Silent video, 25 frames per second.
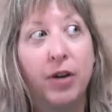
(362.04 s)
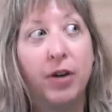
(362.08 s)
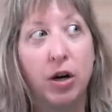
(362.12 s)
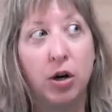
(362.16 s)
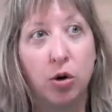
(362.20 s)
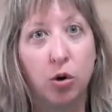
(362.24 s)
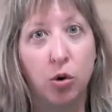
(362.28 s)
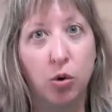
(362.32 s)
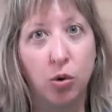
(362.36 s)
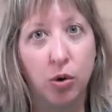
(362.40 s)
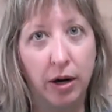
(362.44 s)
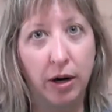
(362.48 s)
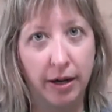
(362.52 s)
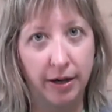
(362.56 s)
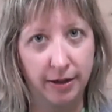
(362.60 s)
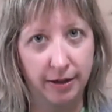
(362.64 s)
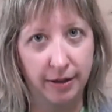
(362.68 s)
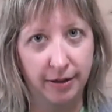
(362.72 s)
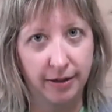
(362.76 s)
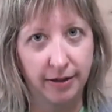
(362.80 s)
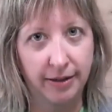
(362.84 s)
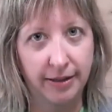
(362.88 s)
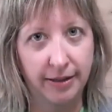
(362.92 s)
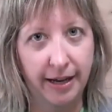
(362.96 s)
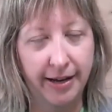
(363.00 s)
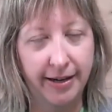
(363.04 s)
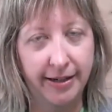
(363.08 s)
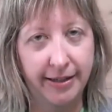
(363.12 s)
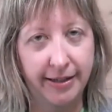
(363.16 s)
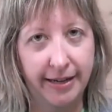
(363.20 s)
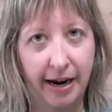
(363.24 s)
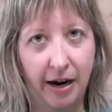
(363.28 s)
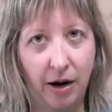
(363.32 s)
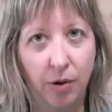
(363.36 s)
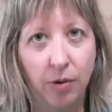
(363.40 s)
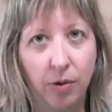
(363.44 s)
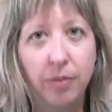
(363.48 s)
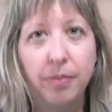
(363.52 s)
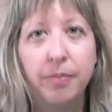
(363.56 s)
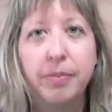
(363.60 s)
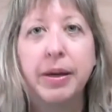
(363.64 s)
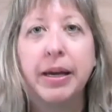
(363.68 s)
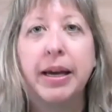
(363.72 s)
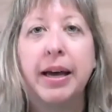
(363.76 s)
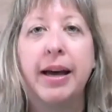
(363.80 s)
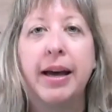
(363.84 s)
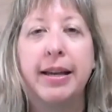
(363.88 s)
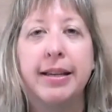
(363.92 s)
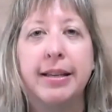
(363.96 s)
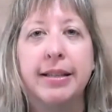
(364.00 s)
my phone set down,
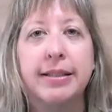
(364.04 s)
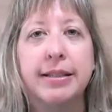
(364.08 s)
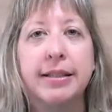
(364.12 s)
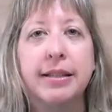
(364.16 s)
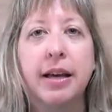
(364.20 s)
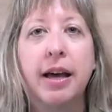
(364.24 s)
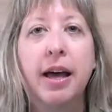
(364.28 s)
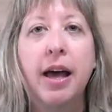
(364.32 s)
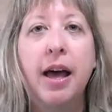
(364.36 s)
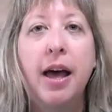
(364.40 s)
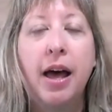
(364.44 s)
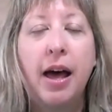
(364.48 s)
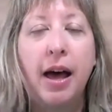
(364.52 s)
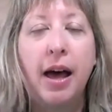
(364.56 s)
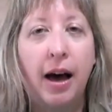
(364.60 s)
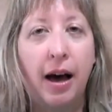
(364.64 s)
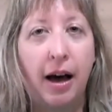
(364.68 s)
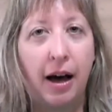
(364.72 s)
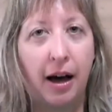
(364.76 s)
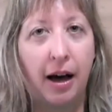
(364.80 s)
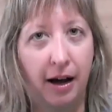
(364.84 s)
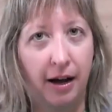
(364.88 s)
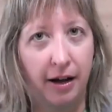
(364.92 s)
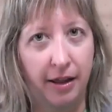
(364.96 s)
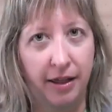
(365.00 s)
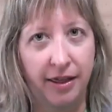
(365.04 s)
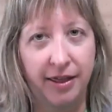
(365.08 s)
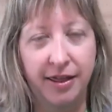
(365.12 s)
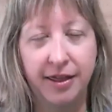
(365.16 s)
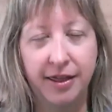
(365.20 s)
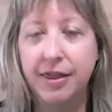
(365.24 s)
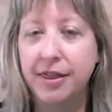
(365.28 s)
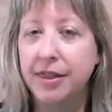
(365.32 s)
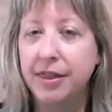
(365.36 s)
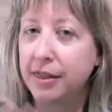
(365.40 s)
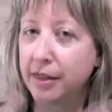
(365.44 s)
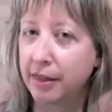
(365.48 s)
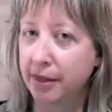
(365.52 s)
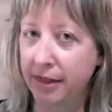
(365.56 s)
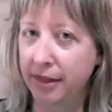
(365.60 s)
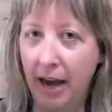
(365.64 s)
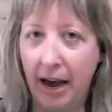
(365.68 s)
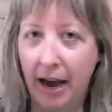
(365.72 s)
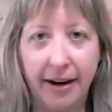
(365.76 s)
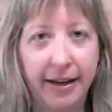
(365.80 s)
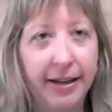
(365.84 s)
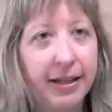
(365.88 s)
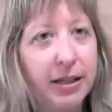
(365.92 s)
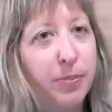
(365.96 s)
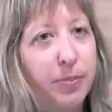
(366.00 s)
because
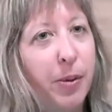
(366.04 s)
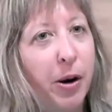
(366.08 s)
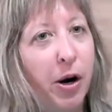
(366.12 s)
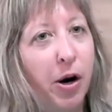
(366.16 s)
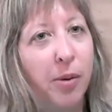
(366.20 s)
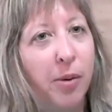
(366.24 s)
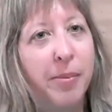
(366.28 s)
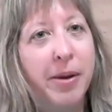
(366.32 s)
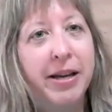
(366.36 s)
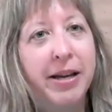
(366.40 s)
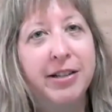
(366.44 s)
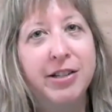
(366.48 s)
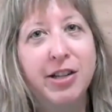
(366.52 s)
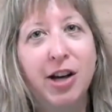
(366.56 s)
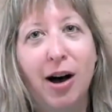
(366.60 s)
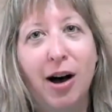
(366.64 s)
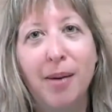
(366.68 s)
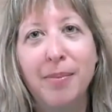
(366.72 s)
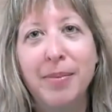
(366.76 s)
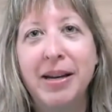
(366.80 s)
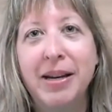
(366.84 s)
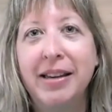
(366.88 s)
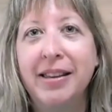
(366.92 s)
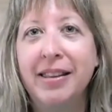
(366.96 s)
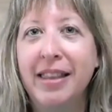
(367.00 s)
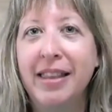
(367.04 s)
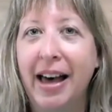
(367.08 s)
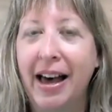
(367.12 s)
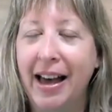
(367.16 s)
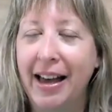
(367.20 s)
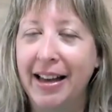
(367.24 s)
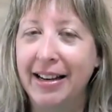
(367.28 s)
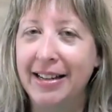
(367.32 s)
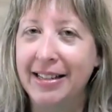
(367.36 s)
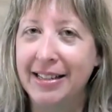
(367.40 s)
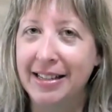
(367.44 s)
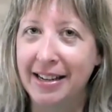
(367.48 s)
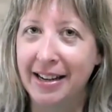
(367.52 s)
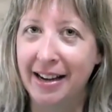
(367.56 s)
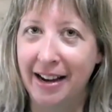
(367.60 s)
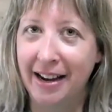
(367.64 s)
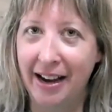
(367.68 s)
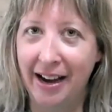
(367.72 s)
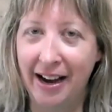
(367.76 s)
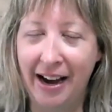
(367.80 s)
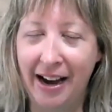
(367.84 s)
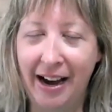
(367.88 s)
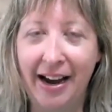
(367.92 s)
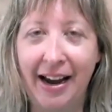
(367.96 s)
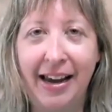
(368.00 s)
that experiment taught me that
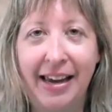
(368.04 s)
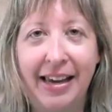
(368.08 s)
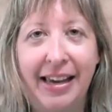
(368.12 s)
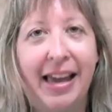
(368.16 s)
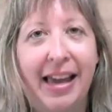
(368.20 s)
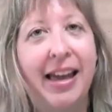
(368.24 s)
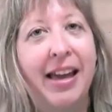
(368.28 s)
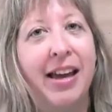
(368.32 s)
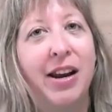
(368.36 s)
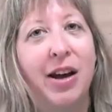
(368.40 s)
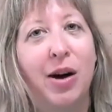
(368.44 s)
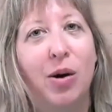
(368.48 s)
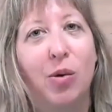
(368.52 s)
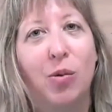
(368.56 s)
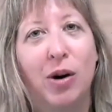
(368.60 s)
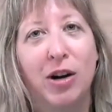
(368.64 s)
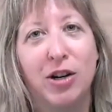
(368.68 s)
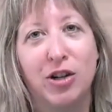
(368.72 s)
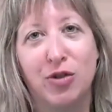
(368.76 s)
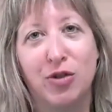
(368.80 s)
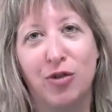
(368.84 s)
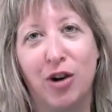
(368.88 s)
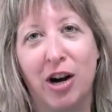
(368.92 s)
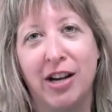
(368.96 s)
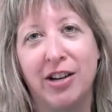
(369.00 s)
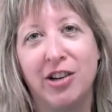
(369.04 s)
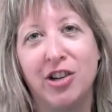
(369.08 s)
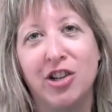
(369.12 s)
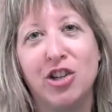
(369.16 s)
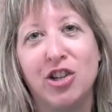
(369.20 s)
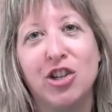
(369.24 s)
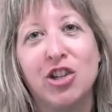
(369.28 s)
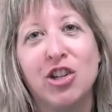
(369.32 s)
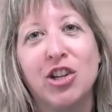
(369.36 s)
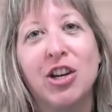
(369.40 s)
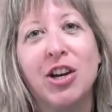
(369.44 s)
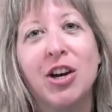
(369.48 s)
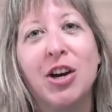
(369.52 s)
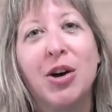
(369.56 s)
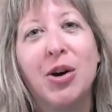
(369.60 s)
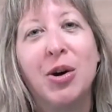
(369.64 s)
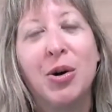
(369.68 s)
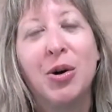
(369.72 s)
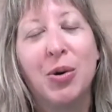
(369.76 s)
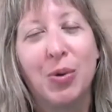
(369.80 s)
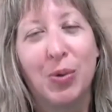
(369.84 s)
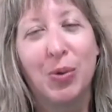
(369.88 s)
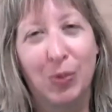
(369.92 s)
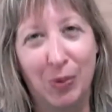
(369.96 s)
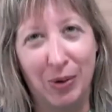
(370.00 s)
I cannot watch French
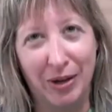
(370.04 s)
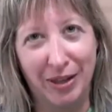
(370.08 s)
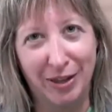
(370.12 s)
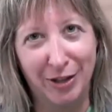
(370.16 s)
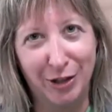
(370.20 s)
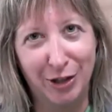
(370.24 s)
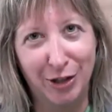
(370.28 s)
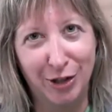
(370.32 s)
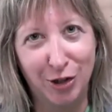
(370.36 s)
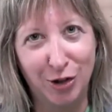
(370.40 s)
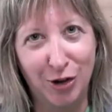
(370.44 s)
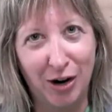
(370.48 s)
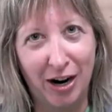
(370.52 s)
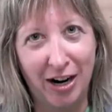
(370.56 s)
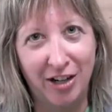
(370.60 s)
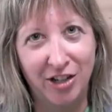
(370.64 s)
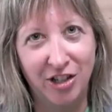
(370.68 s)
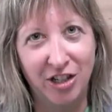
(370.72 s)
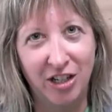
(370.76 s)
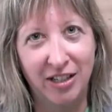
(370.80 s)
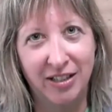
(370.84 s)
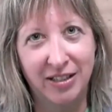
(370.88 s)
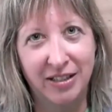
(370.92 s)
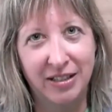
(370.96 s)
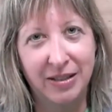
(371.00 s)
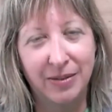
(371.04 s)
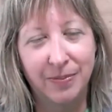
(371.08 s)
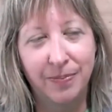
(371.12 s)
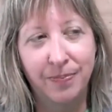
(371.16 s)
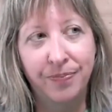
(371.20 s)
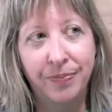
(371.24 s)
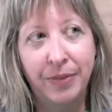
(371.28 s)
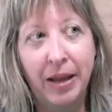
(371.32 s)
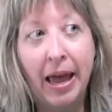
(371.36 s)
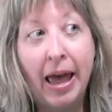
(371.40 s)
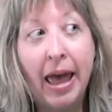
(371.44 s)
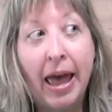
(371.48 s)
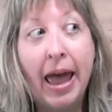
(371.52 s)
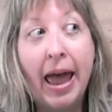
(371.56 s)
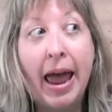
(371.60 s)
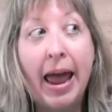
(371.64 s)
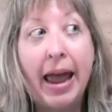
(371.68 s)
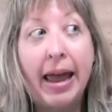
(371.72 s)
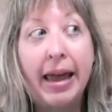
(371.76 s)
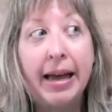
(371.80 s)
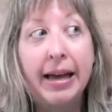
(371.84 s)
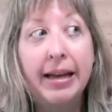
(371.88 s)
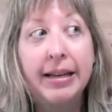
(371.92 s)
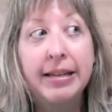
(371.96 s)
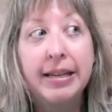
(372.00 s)
with distractions.
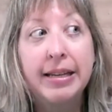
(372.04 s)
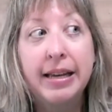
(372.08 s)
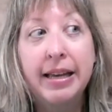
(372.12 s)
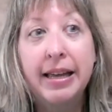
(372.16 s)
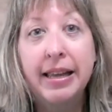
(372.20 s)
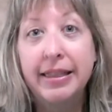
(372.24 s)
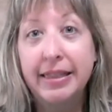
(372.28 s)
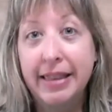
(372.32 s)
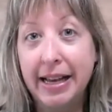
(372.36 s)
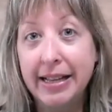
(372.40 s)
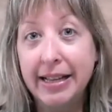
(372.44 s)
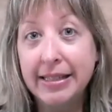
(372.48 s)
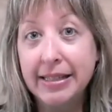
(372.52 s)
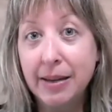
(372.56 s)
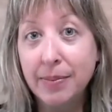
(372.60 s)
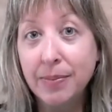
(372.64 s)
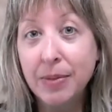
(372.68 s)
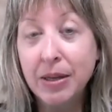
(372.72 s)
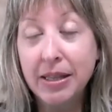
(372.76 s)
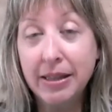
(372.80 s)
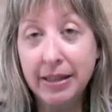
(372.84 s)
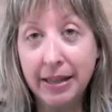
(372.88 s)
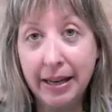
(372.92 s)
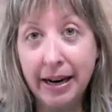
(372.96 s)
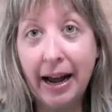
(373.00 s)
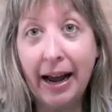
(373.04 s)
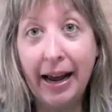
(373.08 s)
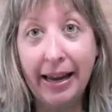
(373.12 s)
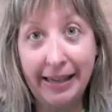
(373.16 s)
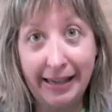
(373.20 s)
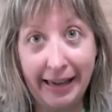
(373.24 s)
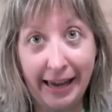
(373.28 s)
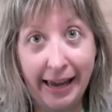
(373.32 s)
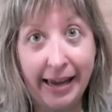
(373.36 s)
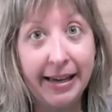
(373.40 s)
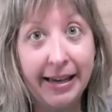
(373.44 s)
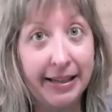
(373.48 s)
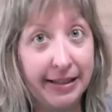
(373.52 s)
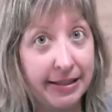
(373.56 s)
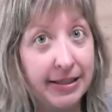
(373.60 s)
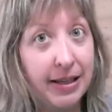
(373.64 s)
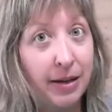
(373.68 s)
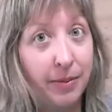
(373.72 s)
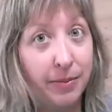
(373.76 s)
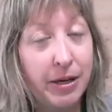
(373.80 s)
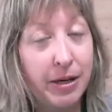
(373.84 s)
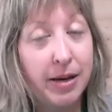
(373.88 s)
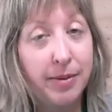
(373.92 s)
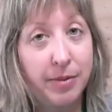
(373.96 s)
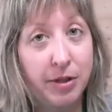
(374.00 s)
And that's something that I can
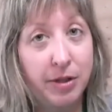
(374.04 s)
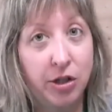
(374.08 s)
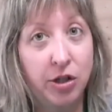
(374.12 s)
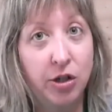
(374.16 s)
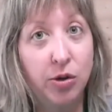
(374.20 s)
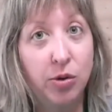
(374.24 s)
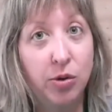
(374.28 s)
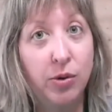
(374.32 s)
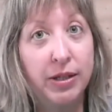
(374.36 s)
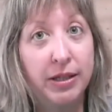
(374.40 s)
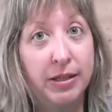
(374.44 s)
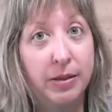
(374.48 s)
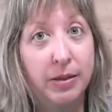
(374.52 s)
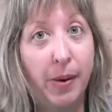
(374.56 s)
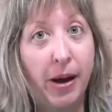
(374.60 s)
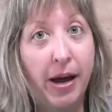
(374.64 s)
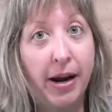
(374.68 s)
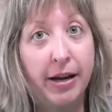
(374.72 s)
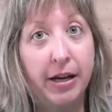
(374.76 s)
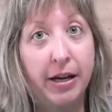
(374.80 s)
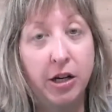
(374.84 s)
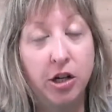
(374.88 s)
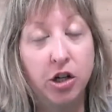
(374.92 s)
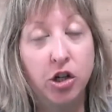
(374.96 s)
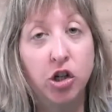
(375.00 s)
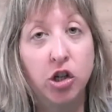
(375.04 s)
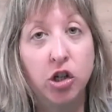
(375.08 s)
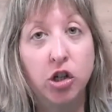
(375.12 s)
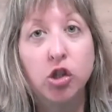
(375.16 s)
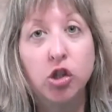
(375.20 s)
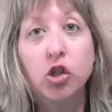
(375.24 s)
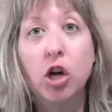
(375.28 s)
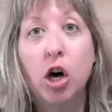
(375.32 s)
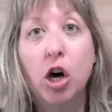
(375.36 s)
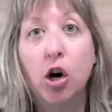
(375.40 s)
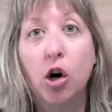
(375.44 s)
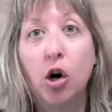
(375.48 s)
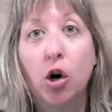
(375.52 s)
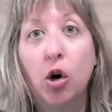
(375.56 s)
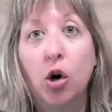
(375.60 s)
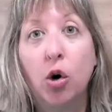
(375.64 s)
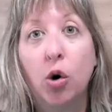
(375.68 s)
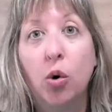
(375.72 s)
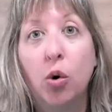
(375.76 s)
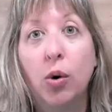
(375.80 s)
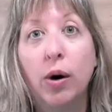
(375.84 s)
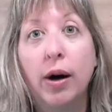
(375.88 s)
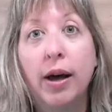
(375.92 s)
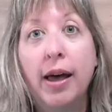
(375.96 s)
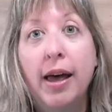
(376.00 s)
sometimes do in Spanish.
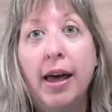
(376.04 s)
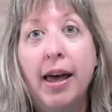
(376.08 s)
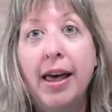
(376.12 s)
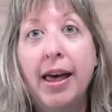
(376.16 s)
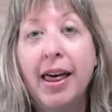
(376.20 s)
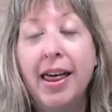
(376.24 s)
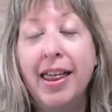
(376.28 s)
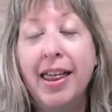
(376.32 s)
So